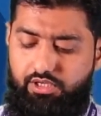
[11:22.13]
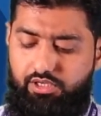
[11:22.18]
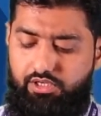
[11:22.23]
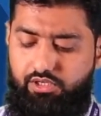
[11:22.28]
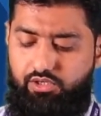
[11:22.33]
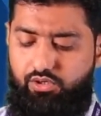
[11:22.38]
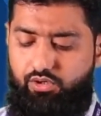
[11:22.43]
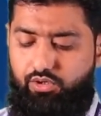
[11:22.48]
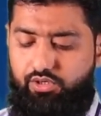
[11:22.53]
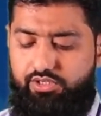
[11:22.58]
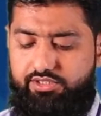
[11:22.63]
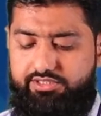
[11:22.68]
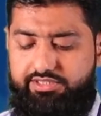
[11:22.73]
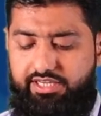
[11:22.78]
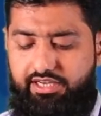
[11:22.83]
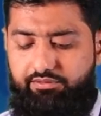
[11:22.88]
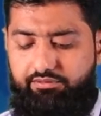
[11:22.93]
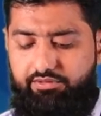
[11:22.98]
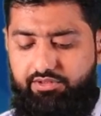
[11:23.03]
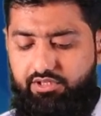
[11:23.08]
Okay.
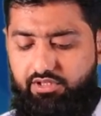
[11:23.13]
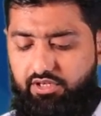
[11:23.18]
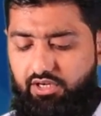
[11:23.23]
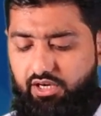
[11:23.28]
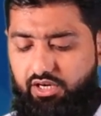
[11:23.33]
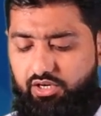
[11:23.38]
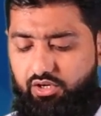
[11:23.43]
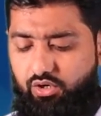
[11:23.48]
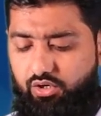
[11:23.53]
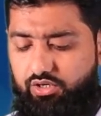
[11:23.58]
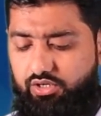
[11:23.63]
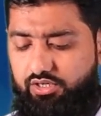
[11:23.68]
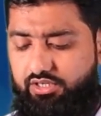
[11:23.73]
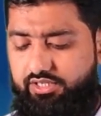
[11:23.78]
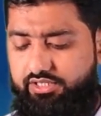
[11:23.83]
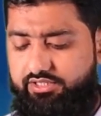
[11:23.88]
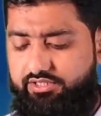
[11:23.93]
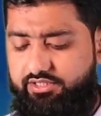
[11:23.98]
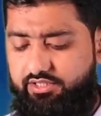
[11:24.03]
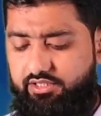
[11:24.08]
Start with the unordered
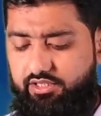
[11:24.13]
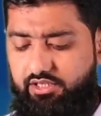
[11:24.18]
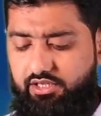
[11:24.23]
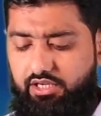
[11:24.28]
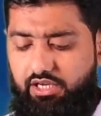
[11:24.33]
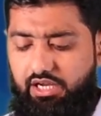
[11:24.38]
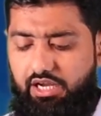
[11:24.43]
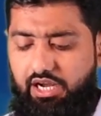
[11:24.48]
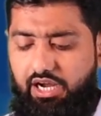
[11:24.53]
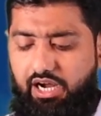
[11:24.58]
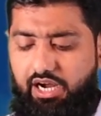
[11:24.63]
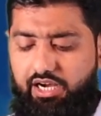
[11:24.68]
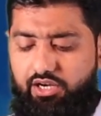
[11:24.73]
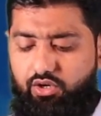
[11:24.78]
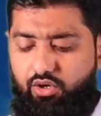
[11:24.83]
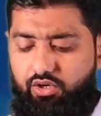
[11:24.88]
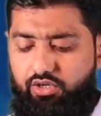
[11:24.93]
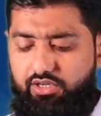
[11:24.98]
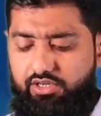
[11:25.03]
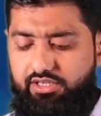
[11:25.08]
list.
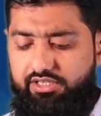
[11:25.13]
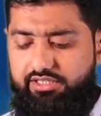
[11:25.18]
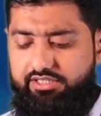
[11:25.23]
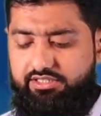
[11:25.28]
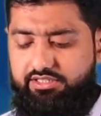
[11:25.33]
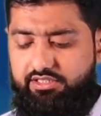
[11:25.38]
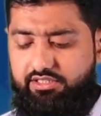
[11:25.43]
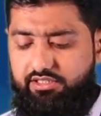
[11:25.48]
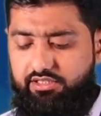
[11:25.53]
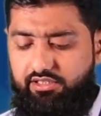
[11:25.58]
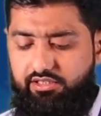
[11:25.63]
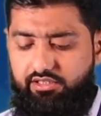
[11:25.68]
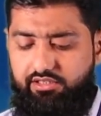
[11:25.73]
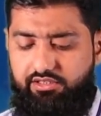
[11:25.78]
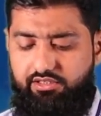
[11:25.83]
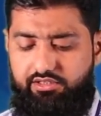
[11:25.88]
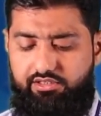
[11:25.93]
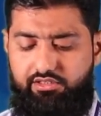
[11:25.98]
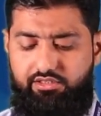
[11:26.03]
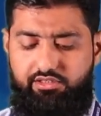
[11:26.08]
Unordered list
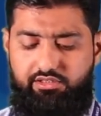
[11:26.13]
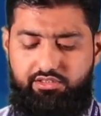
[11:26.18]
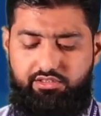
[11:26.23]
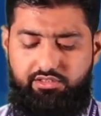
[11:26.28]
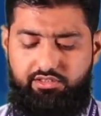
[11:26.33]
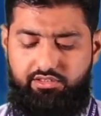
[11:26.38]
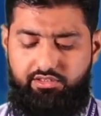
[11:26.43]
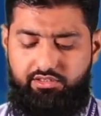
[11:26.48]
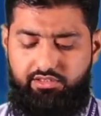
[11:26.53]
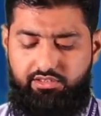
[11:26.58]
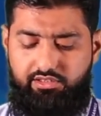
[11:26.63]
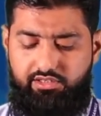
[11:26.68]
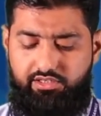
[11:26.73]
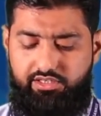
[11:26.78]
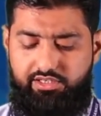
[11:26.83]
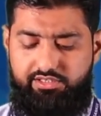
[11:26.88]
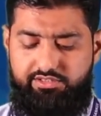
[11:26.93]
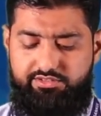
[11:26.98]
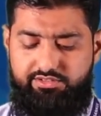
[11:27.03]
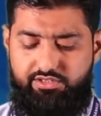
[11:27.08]

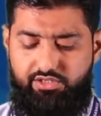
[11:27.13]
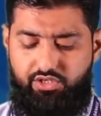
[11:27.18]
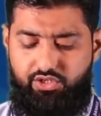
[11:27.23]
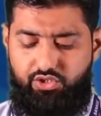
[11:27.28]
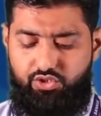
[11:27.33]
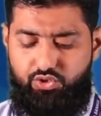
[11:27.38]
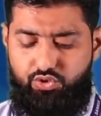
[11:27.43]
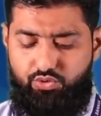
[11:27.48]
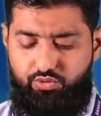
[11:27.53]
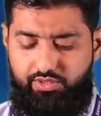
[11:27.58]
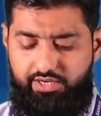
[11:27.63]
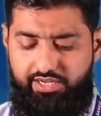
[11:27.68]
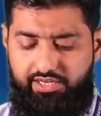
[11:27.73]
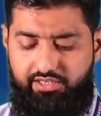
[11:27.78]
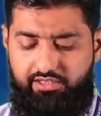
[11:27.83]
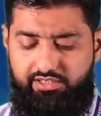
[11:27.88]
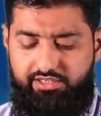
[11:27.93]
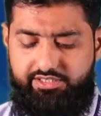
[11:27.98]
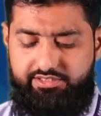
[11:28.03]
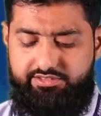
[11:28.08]
is UL
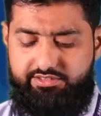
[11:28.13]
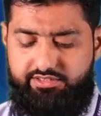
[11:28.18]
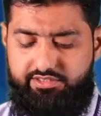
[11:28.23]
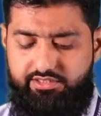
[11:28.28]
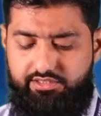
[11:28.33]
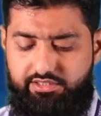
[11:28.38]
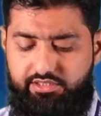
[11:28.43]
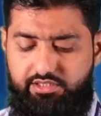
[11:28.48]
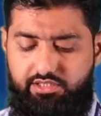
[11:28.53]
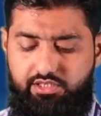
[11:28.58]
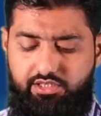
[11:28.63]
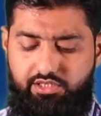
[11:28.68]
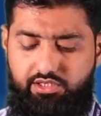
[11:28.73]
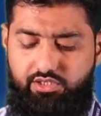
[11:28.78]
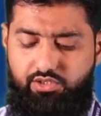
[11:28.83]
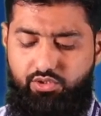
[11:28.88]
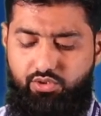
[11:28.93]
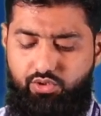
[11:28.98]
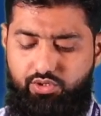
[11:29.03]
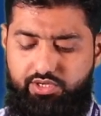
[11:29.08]
list.
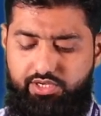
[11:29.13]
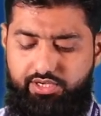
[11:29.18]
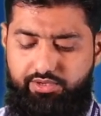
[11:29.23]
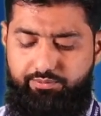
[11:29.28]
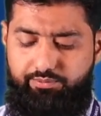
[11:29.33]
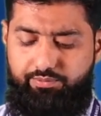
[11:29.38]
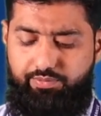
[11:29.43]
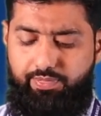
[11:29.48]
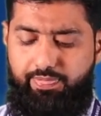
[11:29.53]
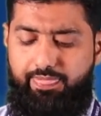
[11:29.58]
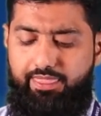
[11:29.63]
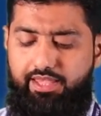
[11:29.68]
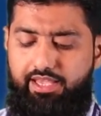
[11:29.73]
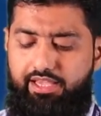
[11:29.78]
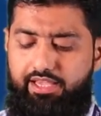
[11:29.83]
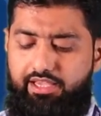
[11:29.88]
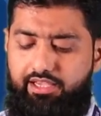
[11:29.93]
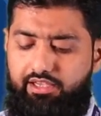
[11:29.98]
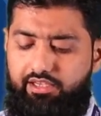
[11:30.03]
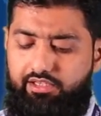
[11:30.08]
Okay.
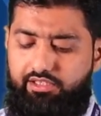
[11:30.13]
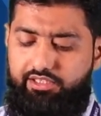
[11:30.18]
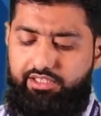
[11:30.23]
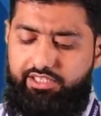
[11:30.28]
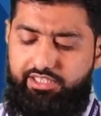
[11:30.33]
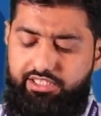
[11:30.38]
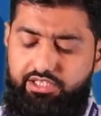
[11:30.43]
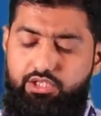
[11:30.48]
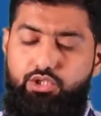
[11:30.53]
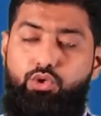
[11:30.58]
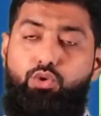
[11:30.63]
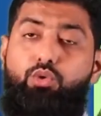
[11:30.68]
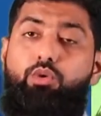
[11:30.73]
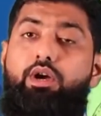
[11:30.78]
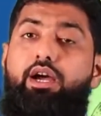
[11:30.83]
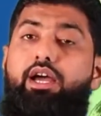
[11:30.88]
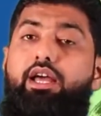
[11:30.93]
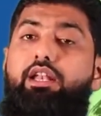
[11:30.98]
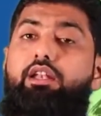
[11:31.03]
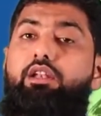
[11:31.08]
In
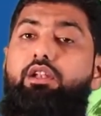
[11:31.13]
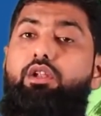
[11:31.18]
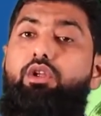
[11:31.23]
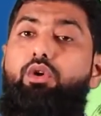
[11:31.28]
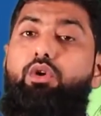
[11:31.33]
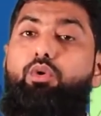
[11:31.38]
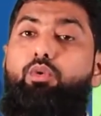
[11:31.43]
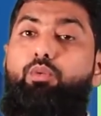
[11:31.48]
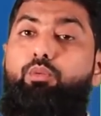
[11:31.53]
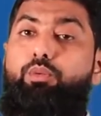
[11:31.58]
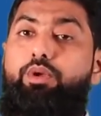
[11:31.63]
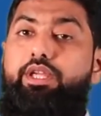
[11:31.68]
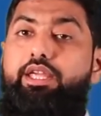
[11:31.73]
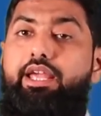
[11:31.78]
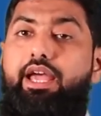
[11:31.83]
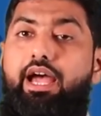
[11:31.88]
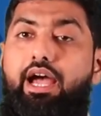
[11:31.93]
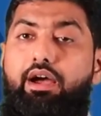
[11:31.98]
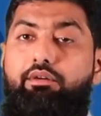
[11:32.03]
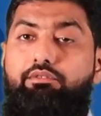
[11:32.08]
UL, we
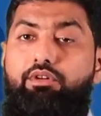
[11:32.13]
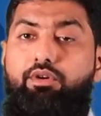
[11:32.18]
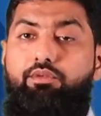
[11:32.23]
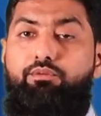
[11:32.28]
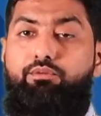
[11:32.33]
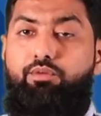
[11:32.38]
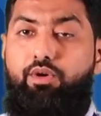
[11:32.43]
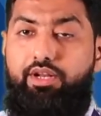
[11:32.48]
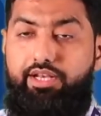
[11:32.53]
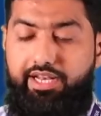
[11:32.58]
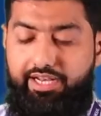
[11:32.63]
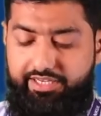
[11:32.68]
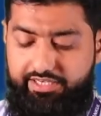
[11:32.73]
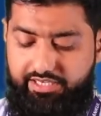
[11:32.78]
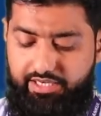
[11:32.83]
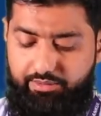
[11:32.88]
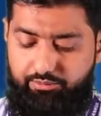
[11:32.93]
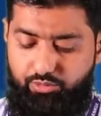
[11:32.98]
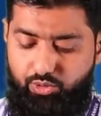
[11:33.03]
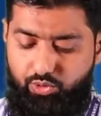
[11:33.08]
have a one
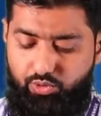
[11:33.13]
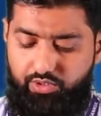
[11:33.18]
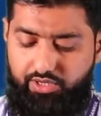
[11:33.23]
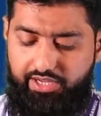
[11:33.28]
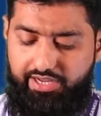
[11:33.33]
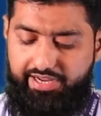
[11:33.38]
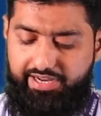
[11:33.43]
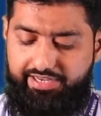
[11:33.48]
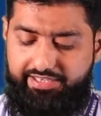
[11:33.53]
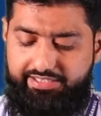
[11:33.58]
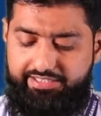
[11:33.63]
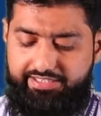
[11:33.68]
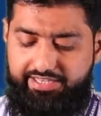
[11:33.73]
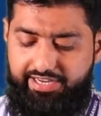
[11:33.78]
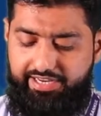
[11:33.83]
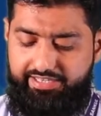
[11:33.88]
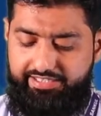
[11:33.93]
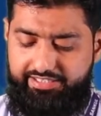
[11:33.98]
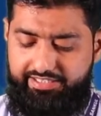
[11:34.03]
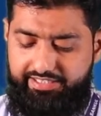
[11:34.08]
attribute, and
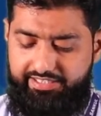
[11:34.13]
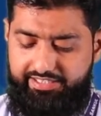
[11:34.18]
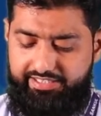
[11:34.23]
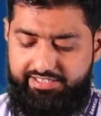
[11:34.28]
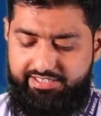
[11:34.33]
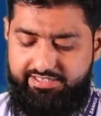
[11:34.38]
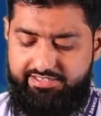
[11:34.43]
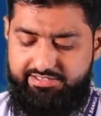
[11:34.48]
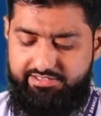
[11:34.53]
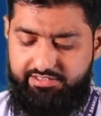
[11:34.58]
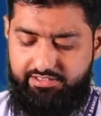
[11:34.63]
that is